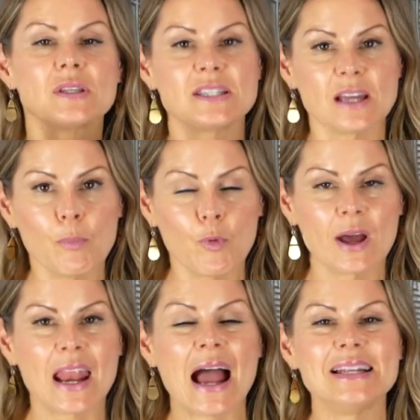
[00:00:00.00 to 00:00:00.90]
step
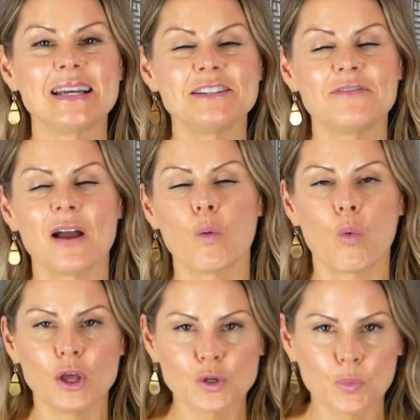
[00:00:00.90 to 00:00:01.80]
one, identify
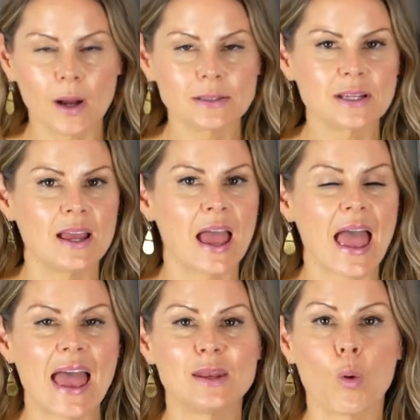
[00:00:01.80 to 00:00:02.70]
what you want
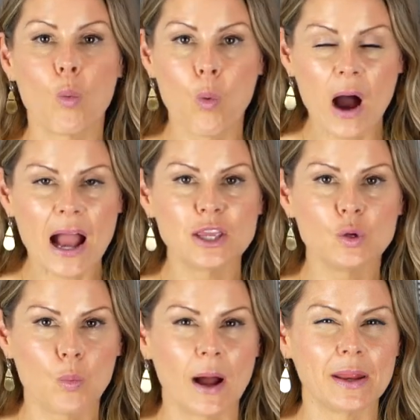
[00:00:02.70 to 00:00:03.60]
and why
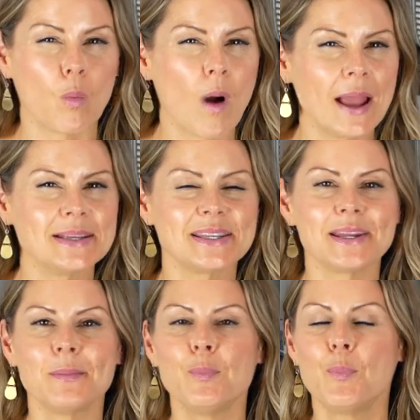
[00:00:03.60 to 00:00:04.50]
you want it. Why is
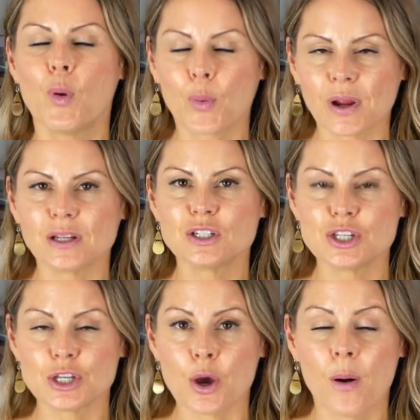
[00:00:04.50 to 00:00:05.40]
it important
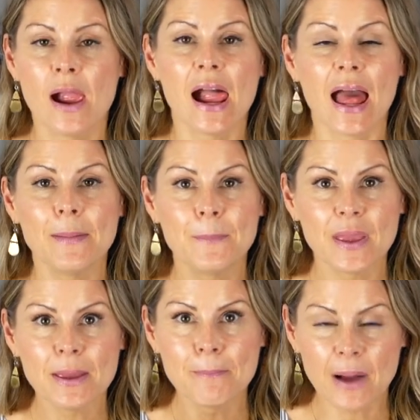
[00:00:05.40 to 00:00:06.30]
to you? And
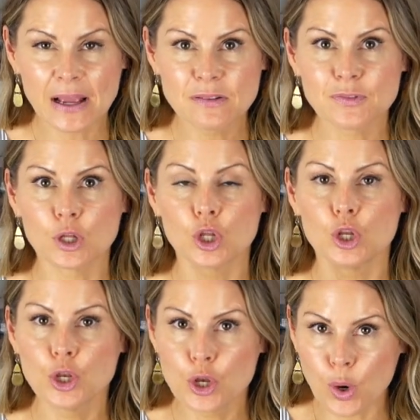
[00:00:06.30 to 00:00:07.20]
be mindful.
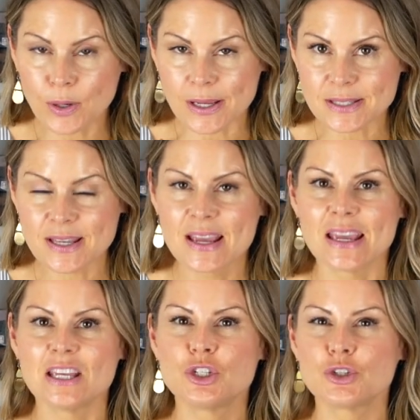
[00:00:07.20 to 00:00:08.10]
Notice,
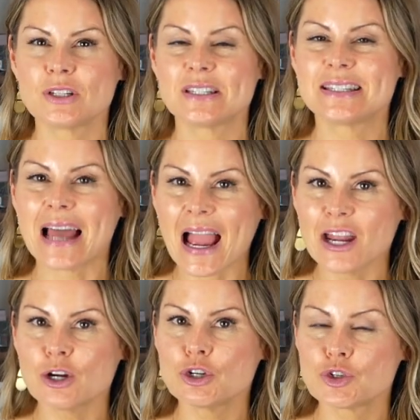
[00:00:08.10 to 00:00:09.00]
is your
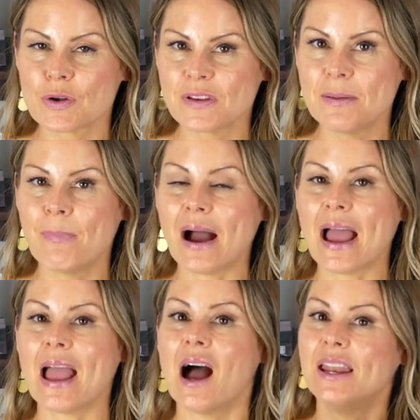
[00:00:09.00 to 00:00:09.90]
desire driven
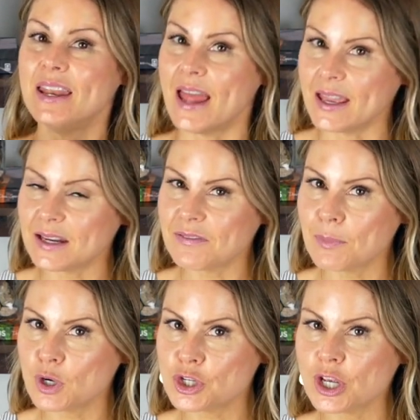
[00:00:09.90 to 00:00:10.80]
by a negative
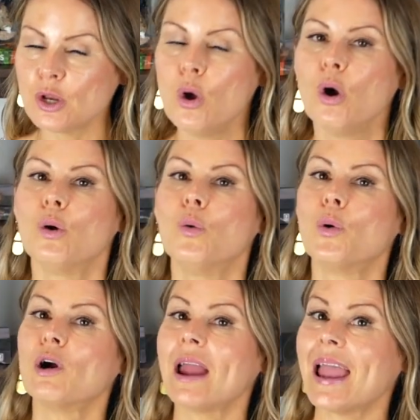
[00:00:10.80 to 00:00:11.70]
emotion
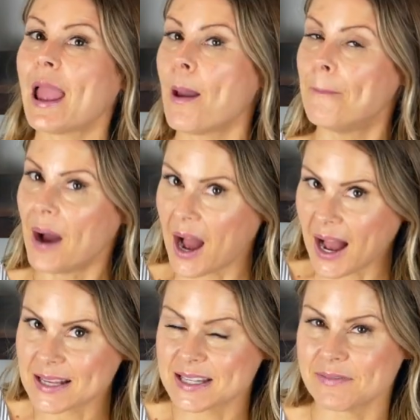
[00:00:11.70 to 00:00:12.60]
or a
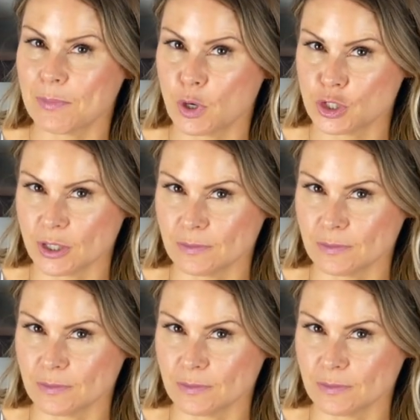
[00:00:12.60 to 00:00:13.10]
positive emotion?